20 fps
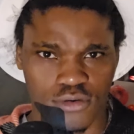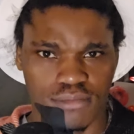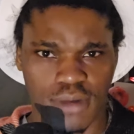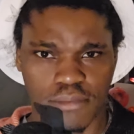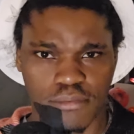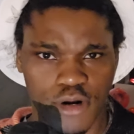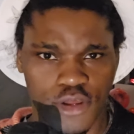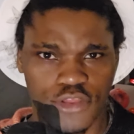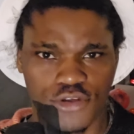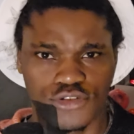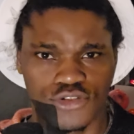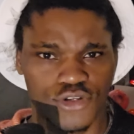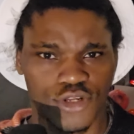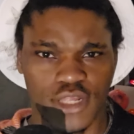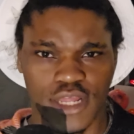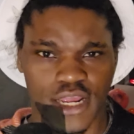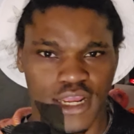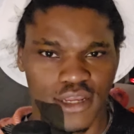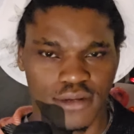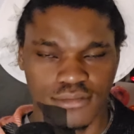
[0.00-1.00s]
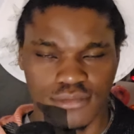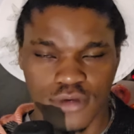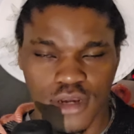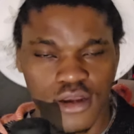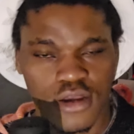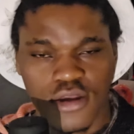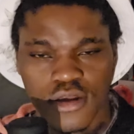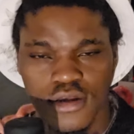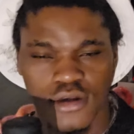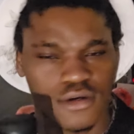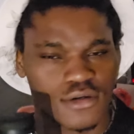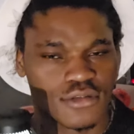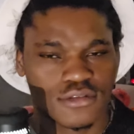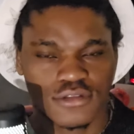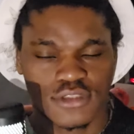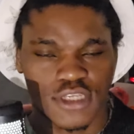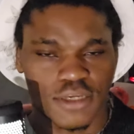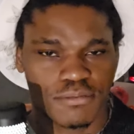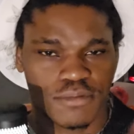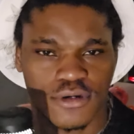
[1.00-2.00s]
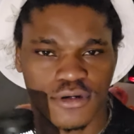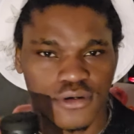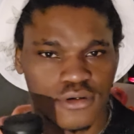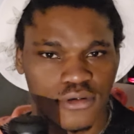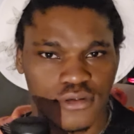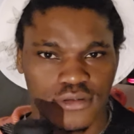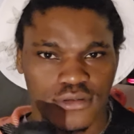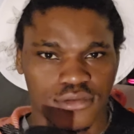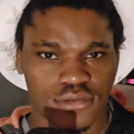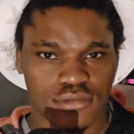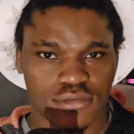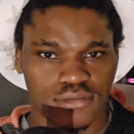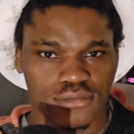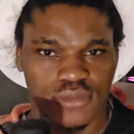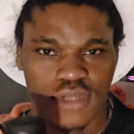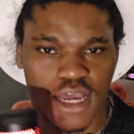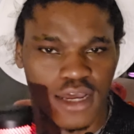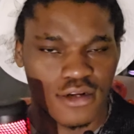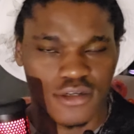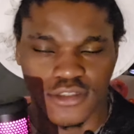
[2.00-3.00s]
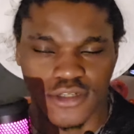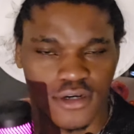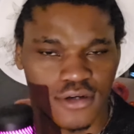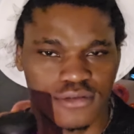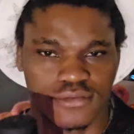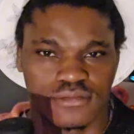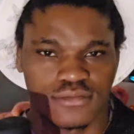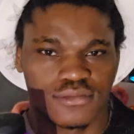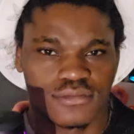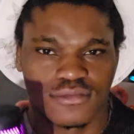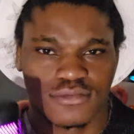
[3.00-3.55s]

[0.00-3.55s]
my brothers are lame. Typical, I don't know.